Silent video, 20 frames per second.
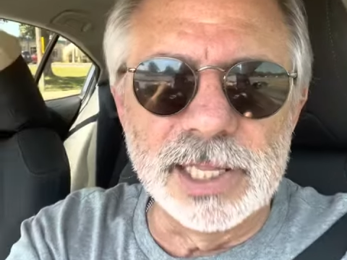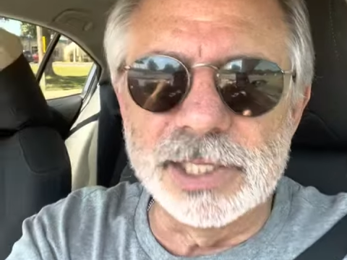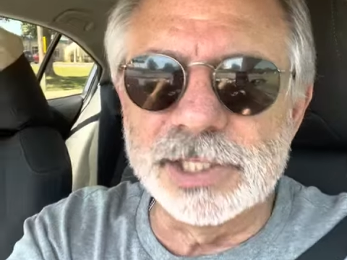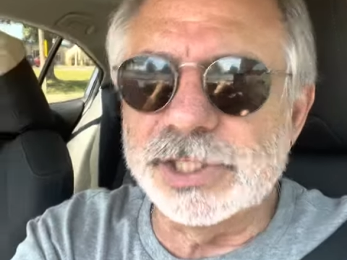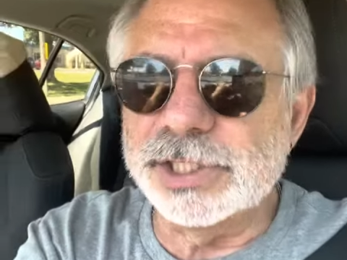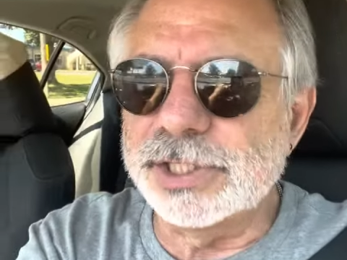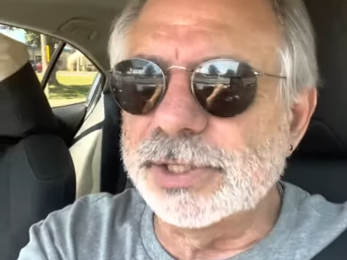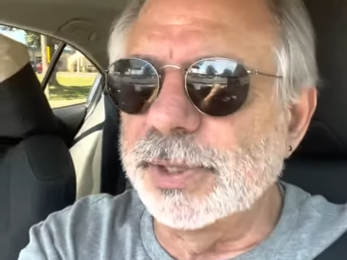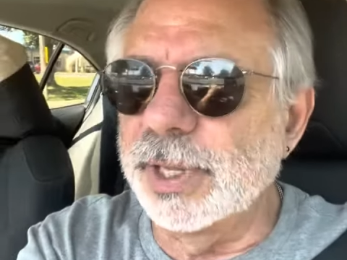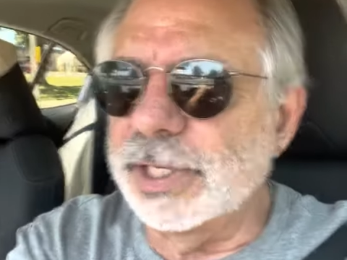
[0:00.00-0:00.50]

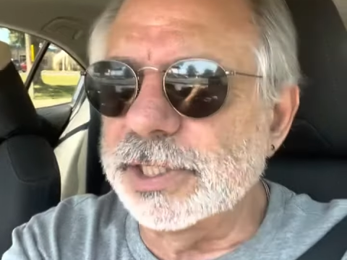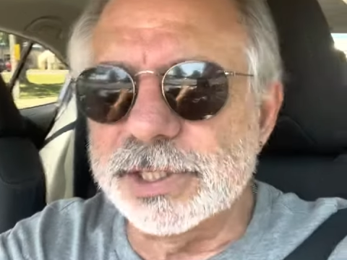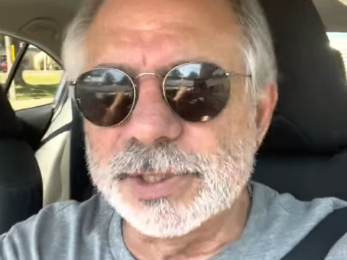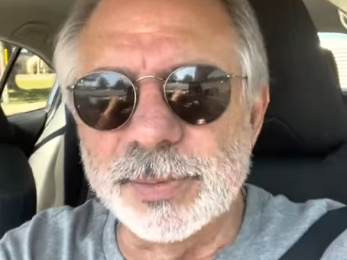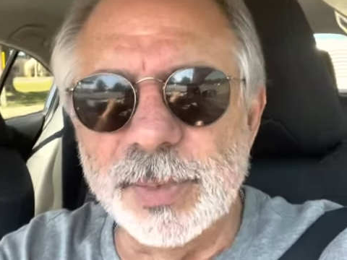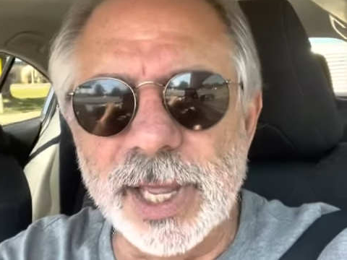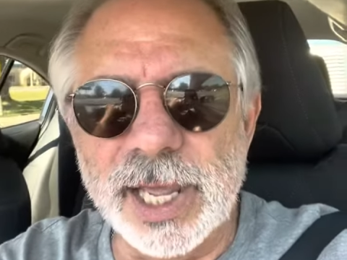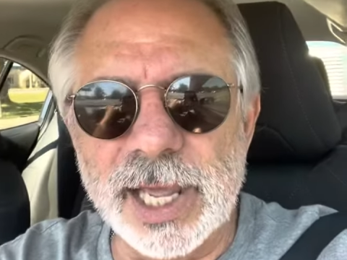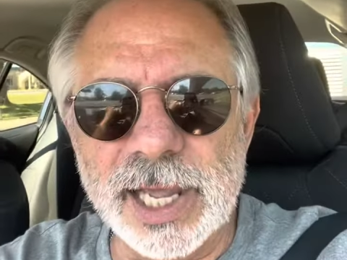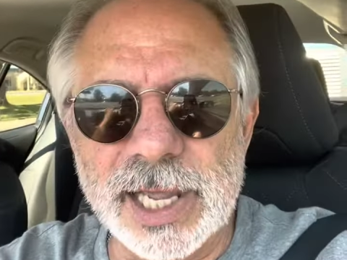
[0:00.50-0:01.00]
this is
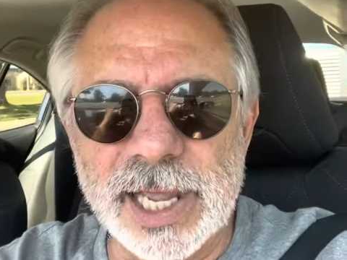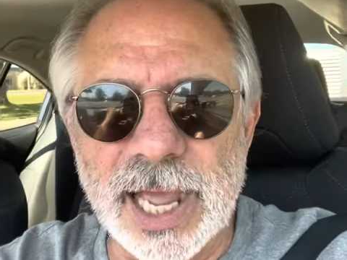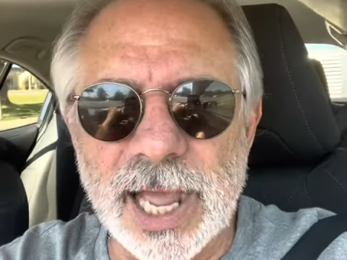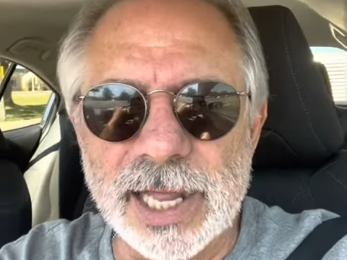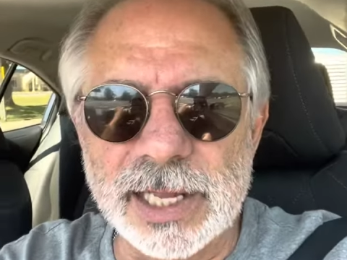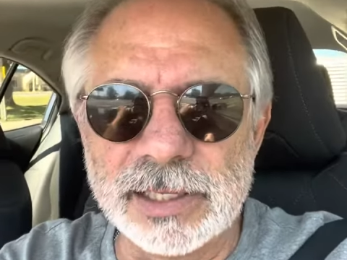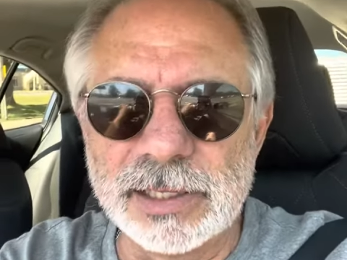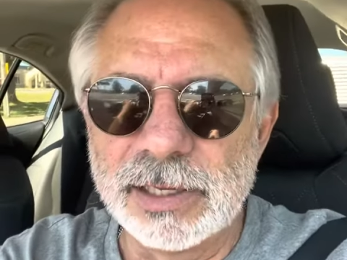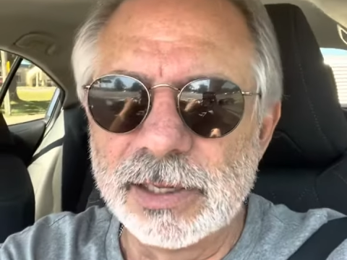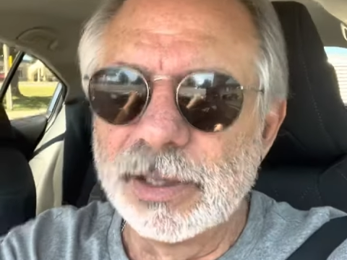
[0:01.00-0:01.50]
me
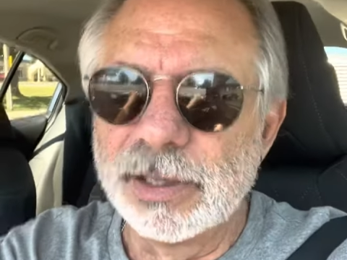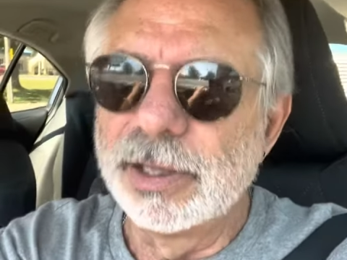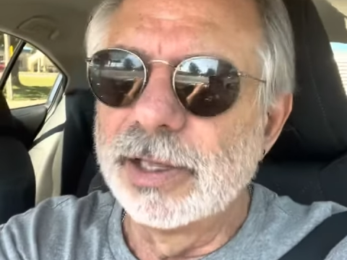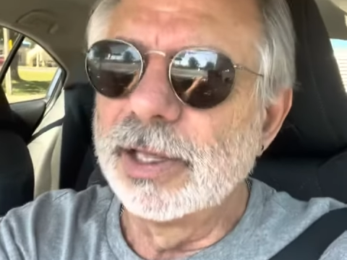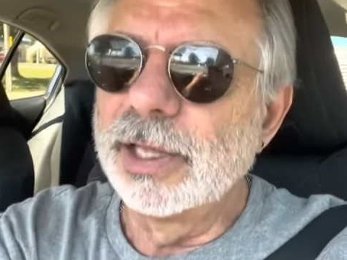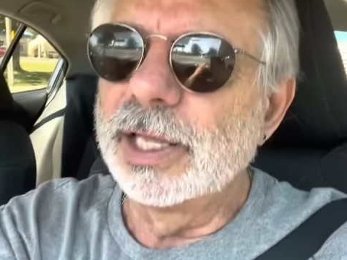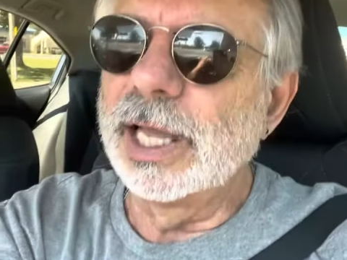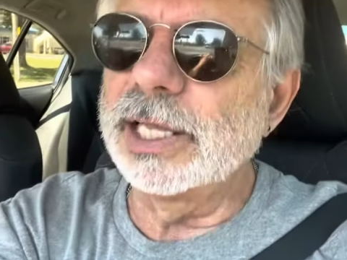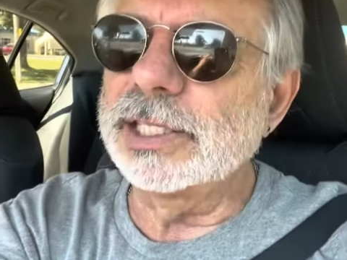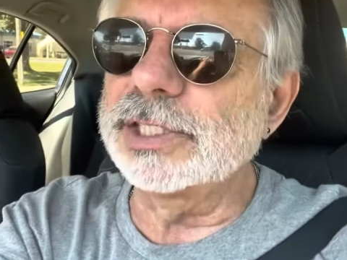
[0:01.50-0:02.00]
again.
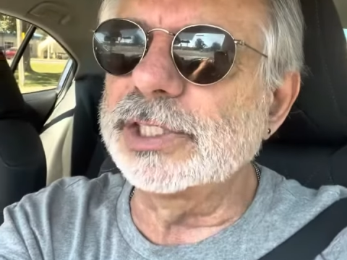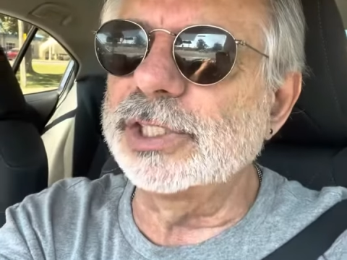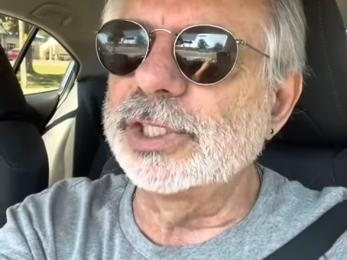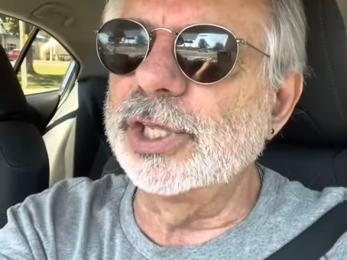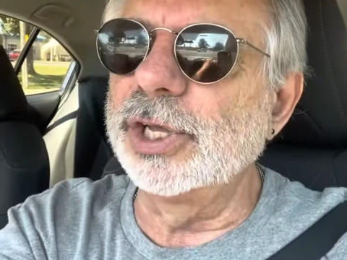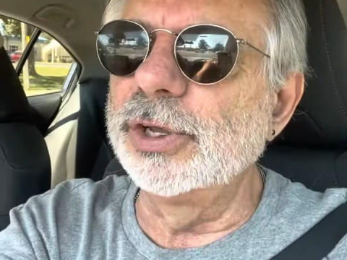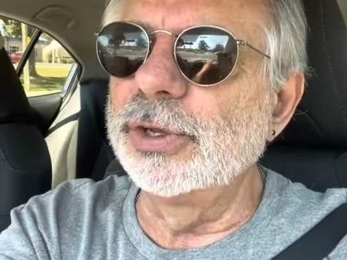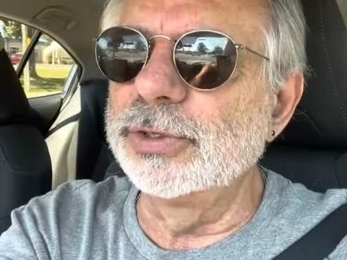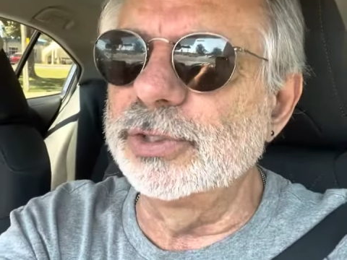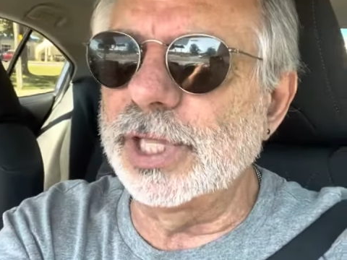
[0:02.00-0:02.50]
It's
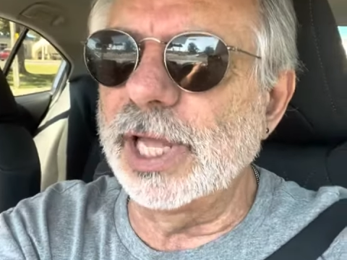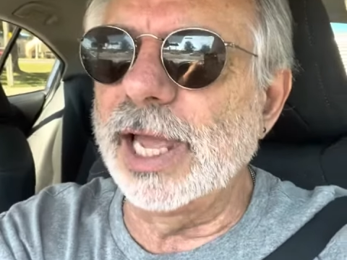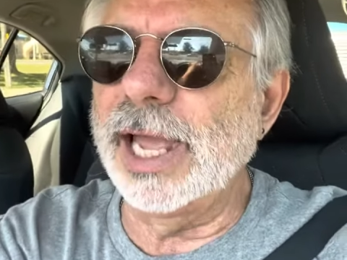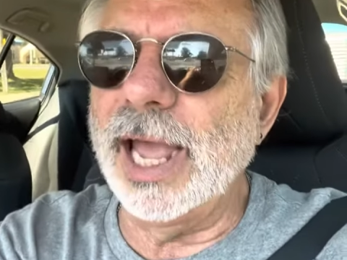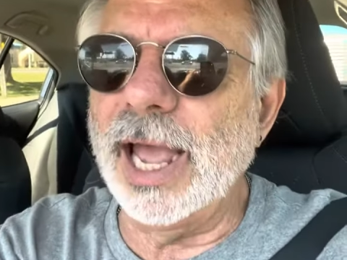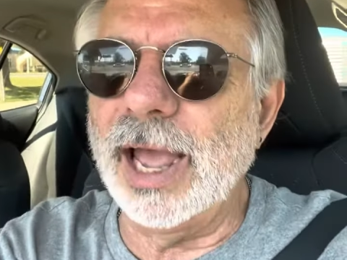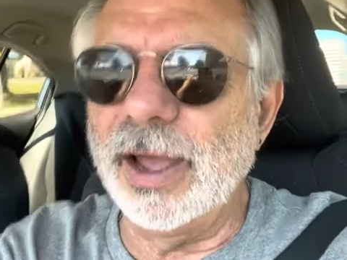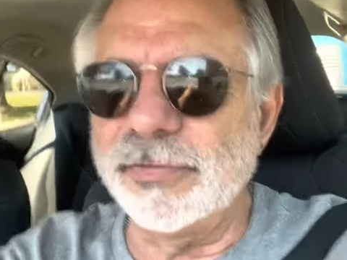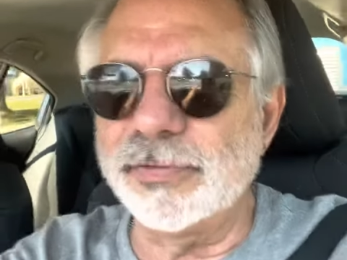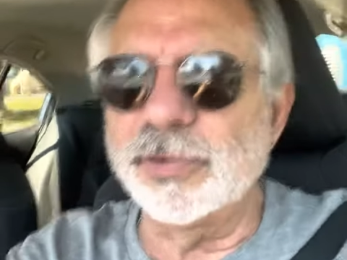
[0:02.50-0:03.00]

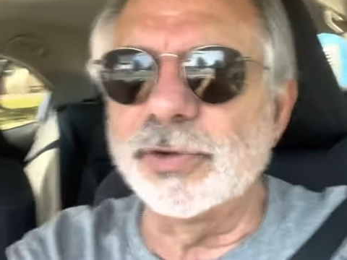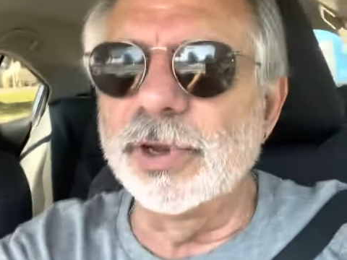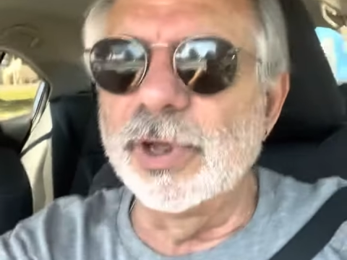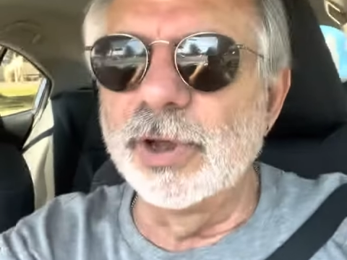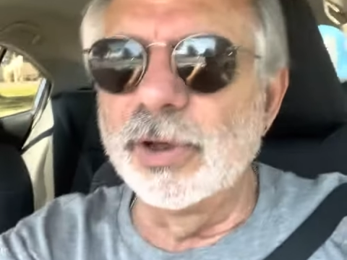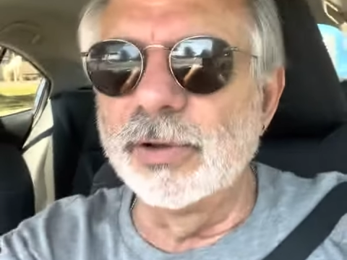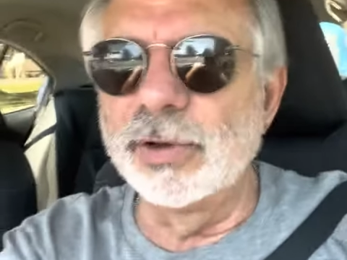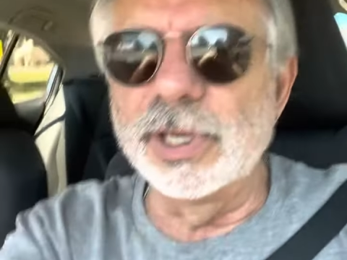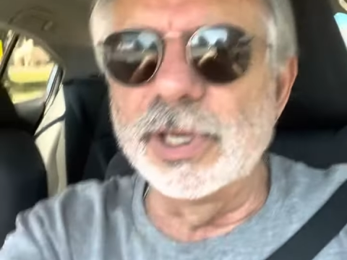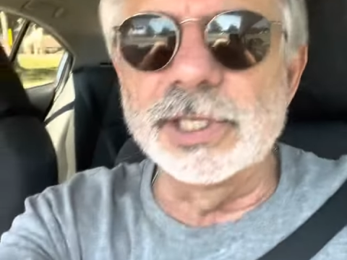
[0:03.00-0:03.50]
Tuesday
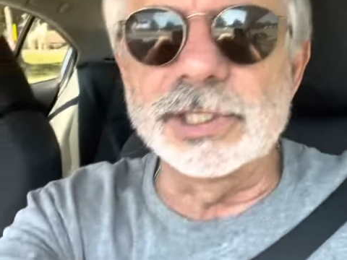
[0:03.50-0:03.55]
afternoon.